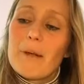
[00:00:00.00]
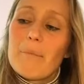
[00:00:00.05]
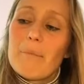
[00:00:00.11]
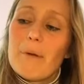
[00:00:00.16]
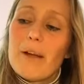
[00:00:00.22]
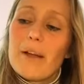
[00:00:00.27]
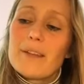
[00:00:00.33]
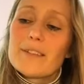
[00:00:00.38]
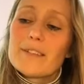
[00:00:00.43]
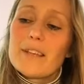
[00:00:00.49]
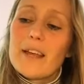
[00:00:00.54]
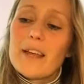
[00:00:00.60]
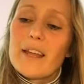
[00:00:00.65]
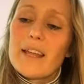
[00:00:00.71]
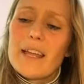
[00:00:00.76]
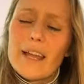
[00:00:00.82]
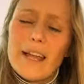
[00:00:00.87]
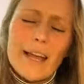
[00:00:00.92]
But
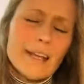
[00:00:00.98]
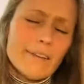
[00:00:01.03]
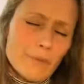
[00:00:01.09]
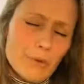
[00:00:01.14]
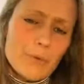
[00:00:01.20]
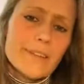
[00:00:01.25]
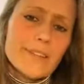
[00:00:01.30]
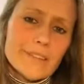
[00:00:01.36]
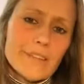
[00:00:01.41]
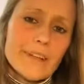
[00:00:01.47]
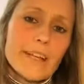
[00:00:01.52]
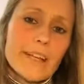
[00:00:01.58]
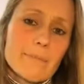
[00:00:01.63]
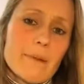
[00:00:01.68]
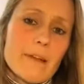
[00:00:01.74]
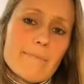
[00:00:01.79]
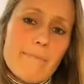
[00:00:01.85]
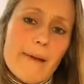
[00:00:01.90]
it kind of always stuck
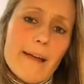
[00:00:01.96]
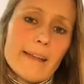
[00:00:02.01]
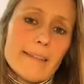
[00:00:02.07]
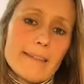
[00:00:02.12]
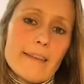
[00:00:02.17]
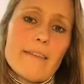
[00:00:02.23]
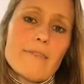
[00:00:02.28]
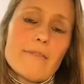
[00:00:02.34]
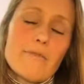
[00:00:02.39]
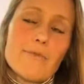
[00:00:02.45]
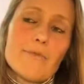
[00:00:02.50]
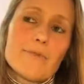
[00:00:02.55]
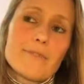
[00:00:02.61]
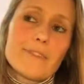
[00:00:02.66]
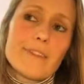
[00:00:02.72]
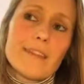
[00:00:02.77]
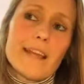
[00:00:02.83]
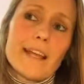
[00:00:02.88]
in my mind, that
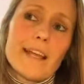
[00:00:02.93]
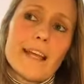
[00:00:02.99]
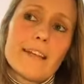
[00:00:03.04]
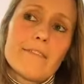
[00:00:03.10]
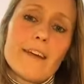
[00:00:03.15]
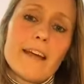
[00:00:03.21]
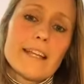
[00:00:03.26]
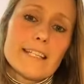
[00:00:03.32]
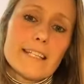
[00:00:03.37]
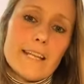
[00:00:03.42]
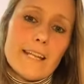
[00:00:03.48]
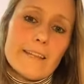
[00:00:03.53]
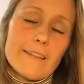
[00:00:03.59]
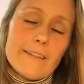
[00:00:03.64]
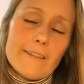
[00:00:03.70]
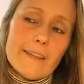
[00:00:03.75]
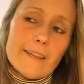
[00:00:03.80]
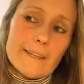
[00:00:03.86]
thought and that kind of idea
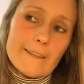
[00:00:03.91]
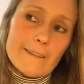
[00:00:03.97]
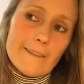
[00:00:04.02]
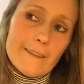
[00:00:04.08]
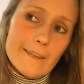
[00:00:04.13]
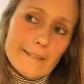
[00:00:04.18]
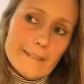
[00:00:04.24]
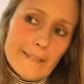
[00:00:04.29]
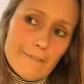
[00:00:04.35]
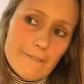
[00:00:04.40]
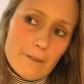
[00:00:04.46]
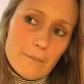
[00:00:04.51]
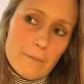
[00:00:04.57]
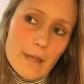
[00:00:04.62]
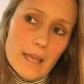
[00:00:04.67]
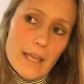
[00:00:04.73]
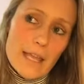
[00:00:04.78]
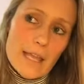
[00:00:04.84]
that they'd
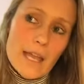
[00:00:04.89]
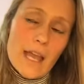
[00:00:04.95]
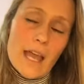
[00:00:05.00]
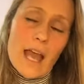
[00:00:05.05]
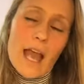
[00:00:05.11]
given me.